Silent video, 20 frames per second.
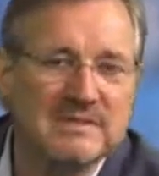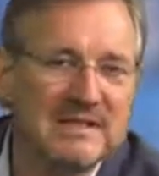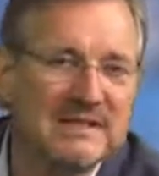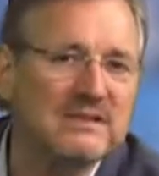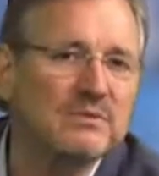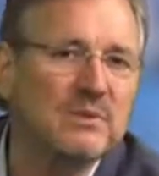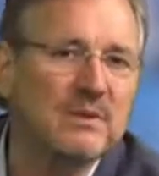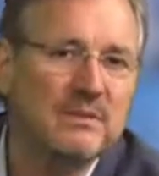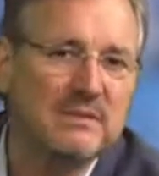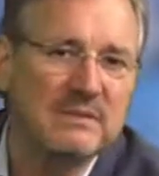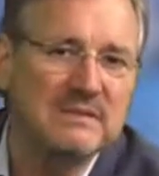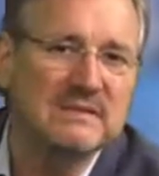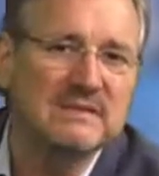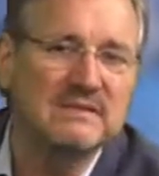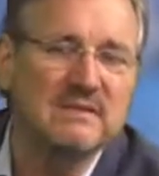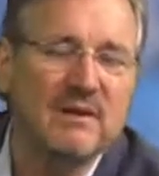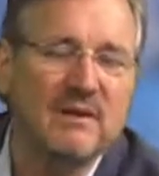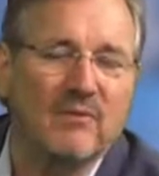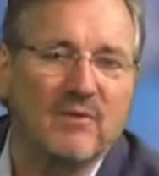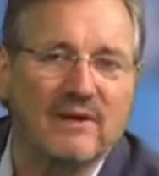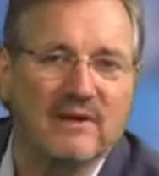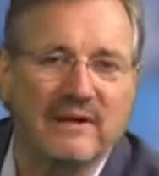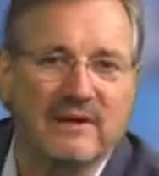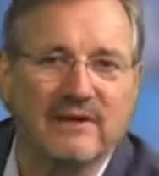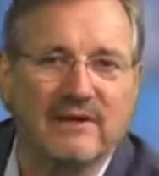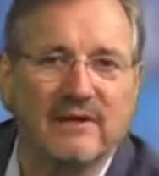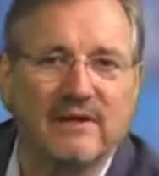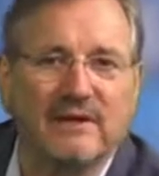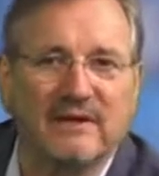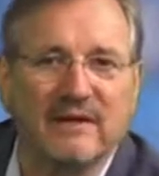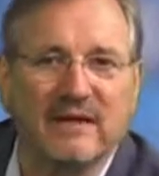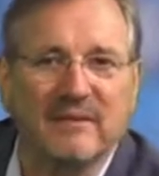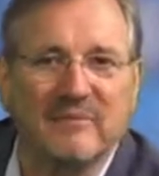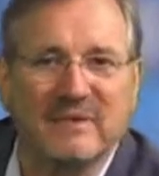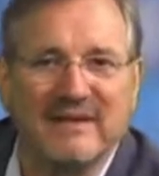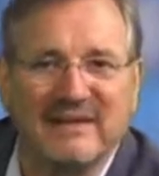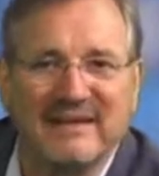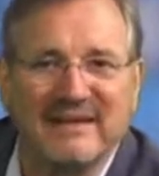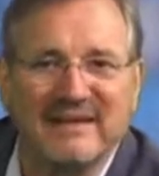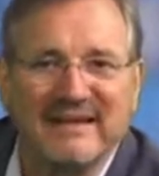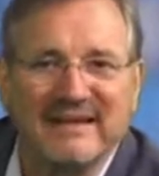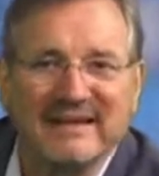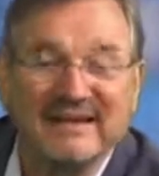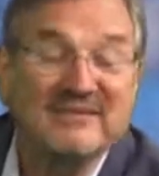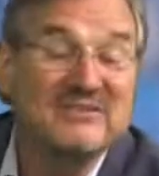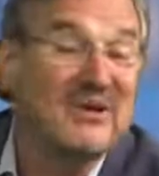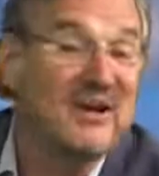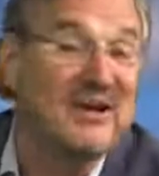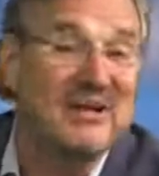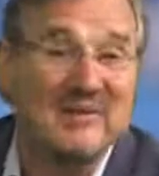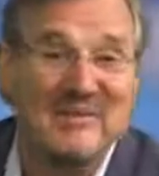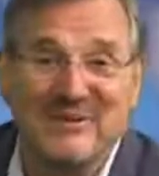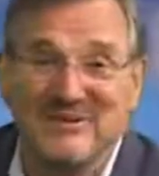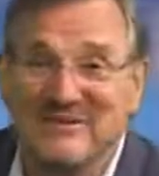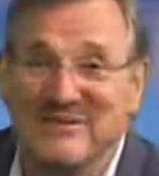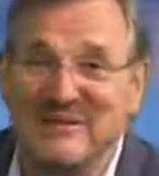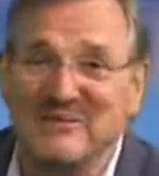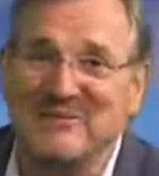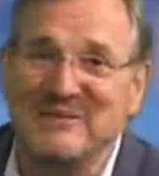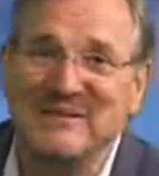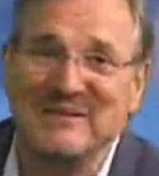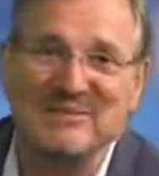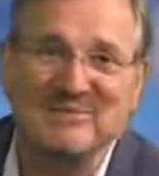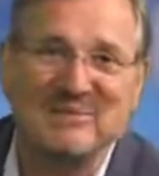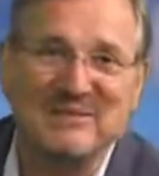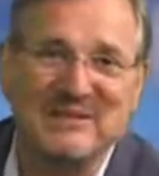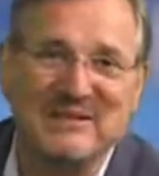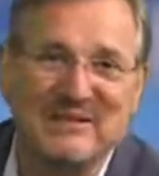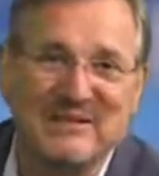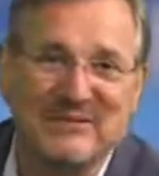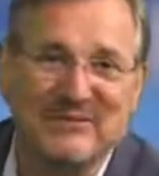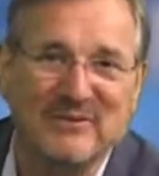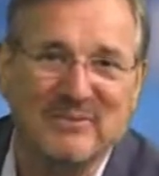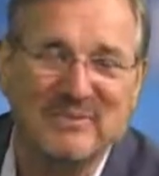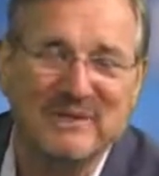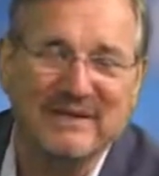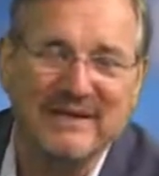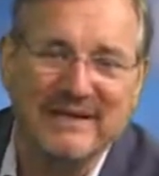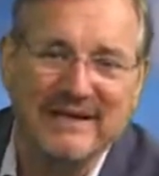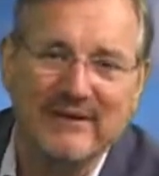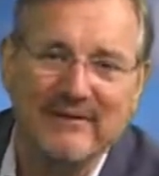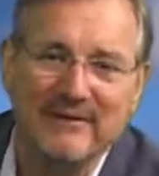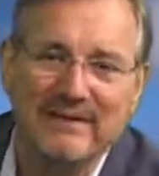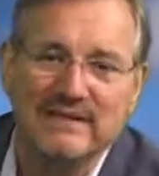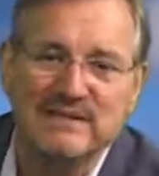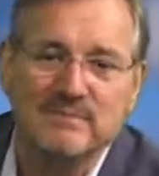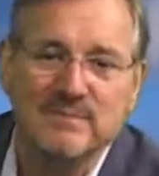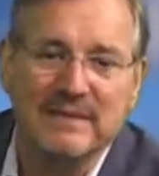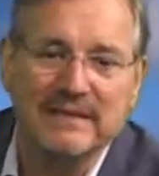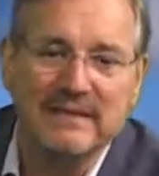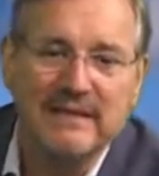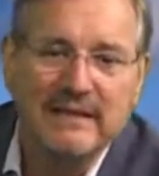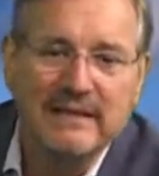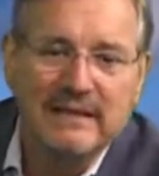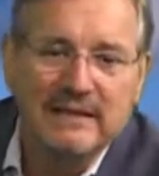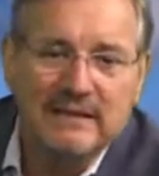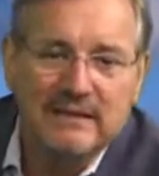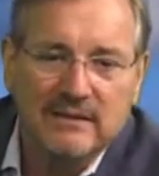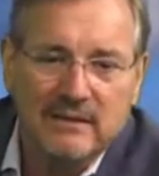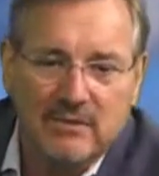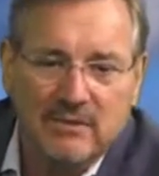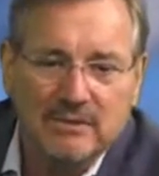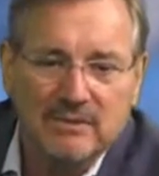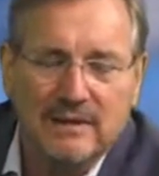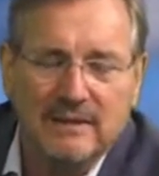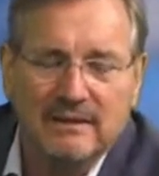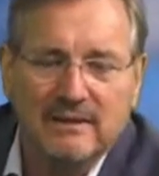And that's one of the reasons why I wanted Erikka to come in and talk about something completely different, being an aerialist. But, you know,